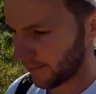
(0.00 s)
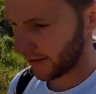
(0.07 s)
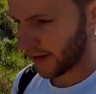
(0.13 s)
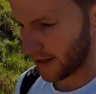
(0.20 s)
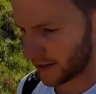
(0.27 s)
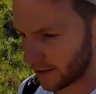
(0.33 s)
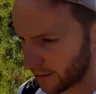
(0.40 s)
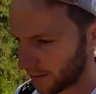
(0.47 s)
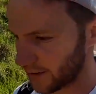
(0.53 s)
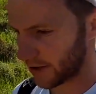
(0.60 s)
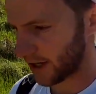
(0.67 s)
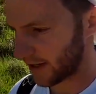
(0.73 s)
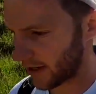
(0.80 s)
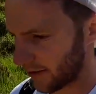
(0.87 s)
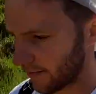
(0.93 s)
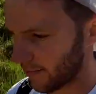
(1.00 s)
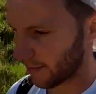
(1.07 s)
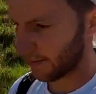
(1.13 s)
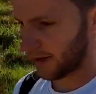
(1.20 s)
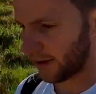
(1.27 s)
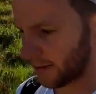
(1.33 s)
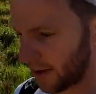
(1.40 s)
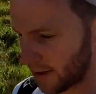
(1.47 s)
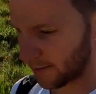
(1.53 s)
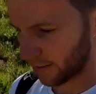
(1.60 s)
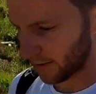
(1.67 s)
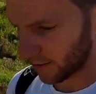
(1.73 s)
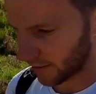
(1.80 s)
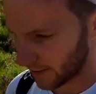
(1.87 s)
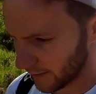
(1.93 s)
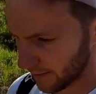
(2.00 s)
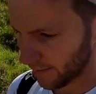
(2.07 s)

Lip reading: Yeah, stopped and chatted to him for a while, nice bloke.